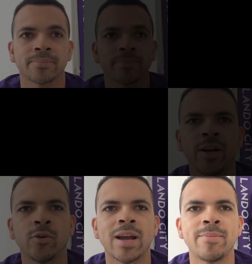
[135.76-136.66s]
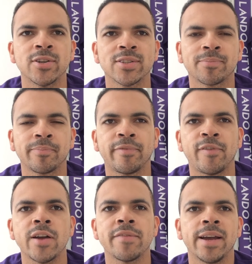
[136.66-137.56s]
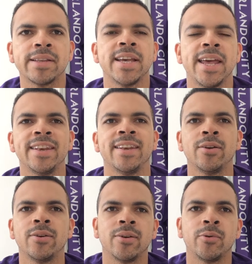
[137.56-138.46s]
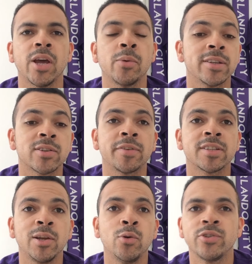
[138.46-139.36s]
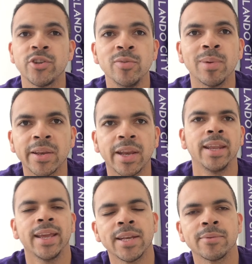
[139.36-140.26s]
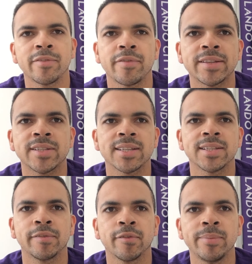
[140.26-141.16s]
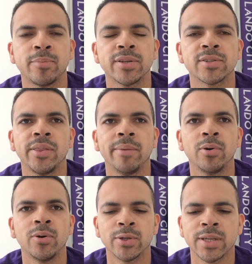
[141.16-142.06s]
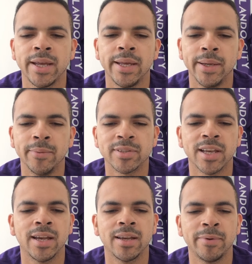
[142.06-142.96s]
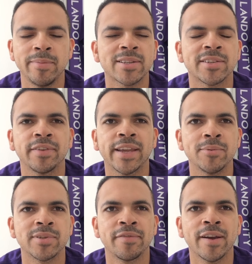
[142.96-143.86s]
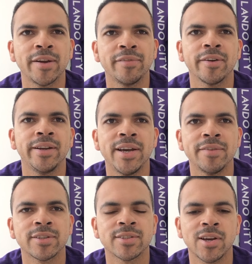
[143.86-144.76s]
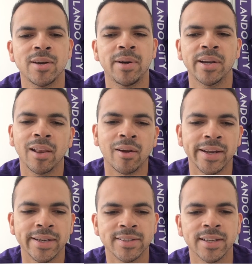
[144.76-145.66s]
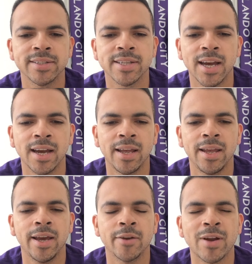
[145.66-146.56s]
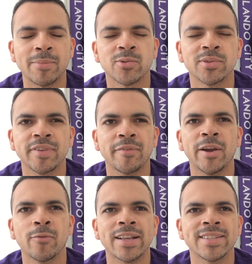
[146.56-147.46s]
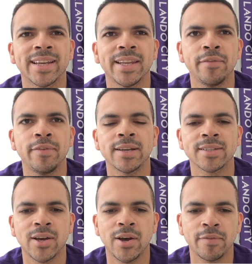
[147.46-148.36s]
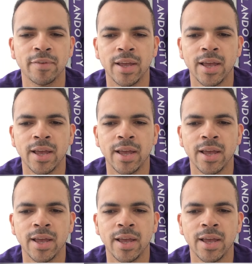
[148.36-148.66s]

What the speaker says: Rafael Ramos, 5 out of 10. Although we was obviously all jubilant at the end with fantastic 3 points on the board, we mustn't forget it was a very nervous start by the Lions, and Ramos was very erratic in the first half,